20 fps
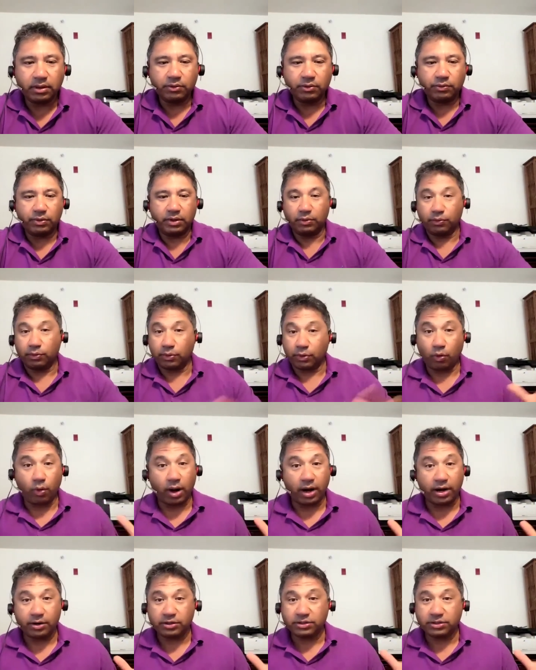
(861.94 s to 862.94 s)
it
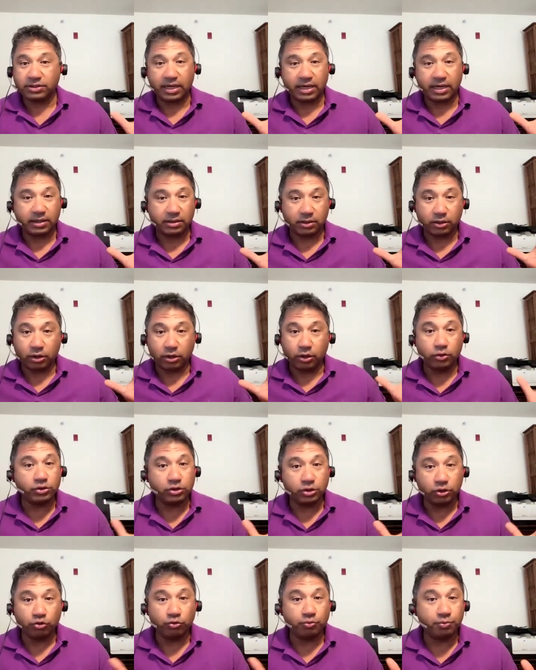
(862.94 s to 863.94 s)
requires that
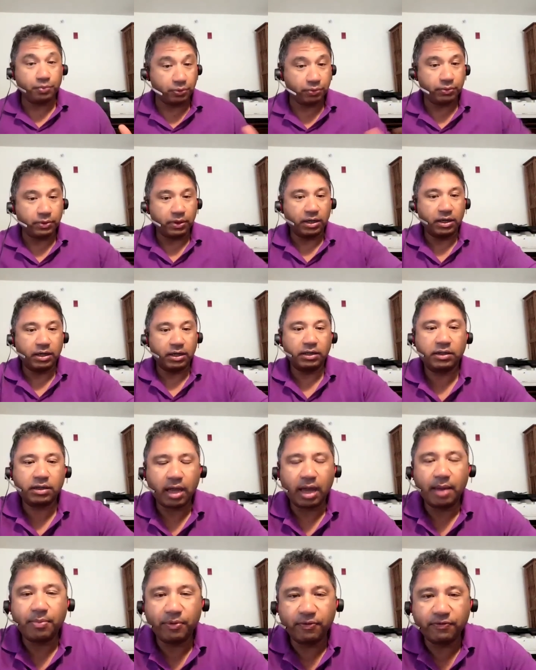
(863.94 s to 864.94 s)
closed loop
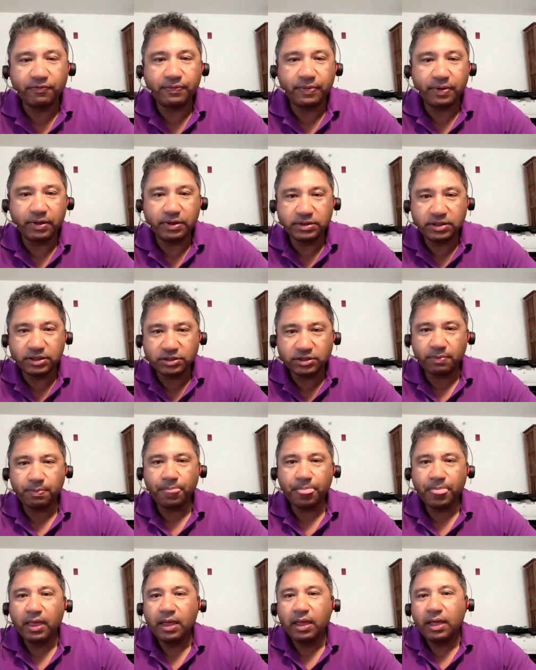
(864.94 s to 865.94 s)
type of
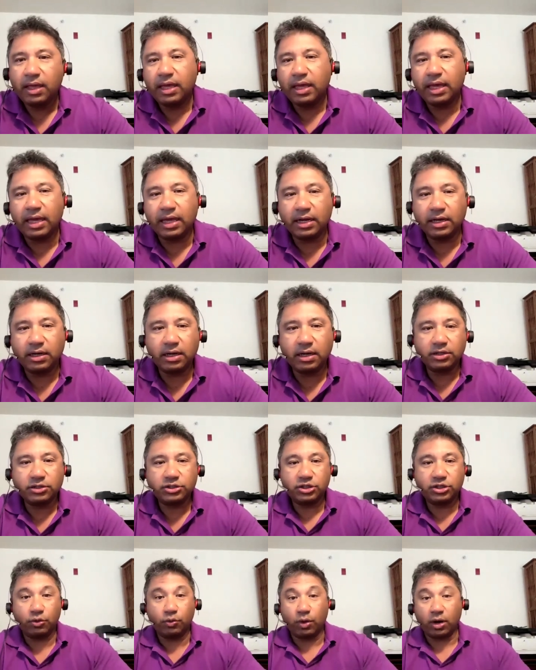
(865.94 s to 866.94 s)
system, and
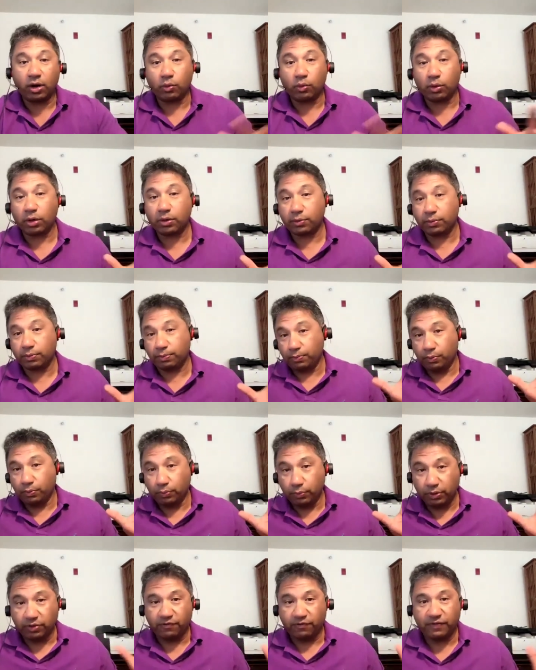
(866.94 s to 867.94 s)
so you want to work
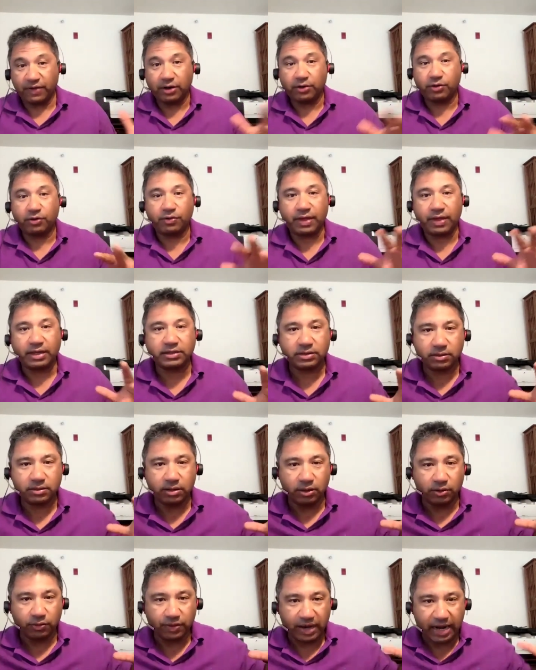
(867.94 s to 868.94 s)
with a vendor that
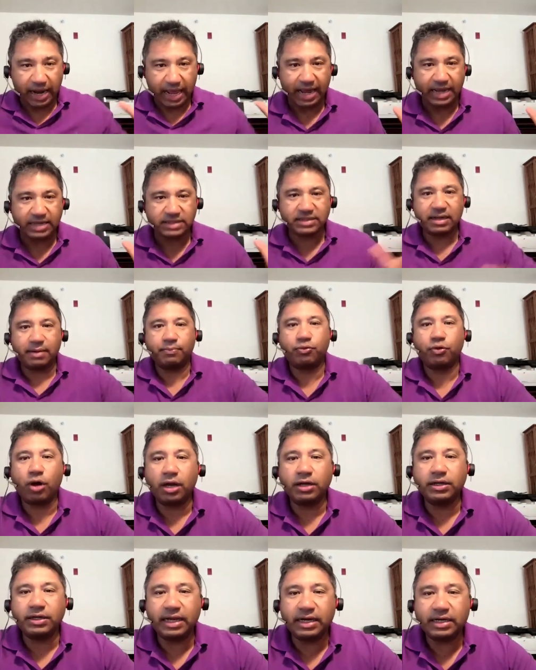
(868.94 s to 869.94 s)
has that
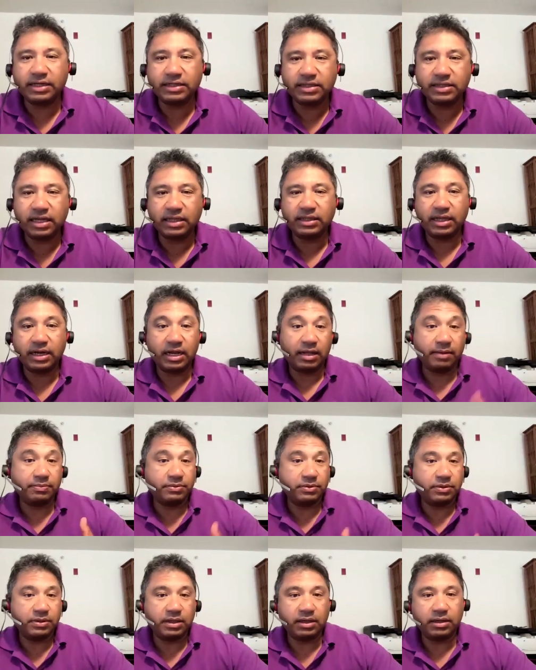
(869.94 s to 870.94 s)
broad data set that
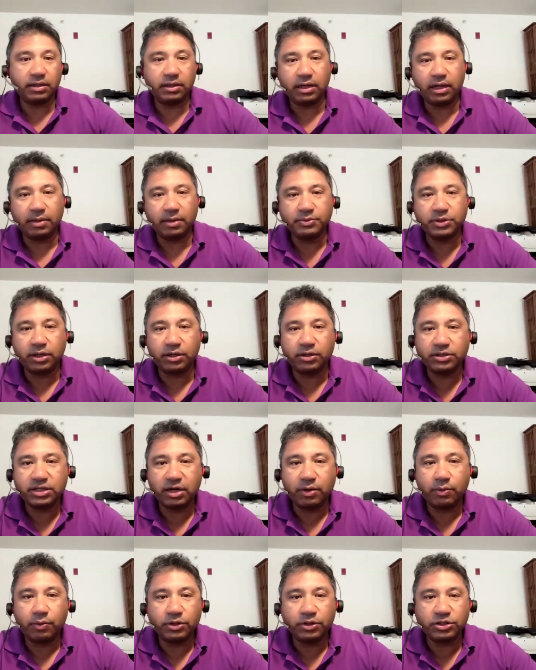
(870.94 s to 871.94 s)
helps you
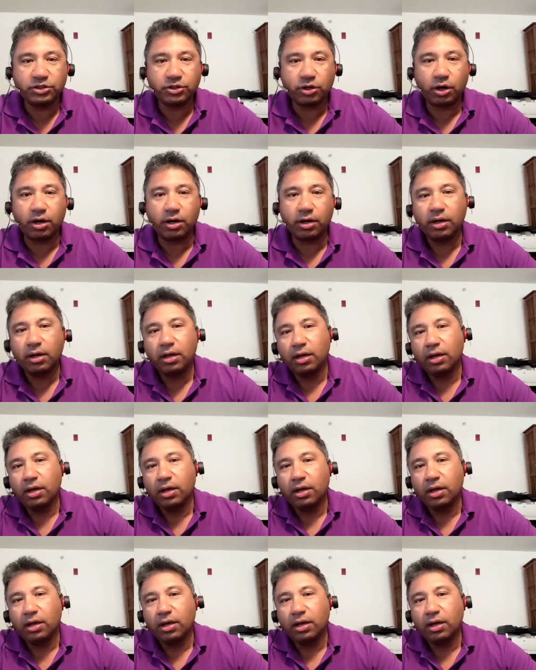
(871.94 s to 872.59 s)
understand where to start.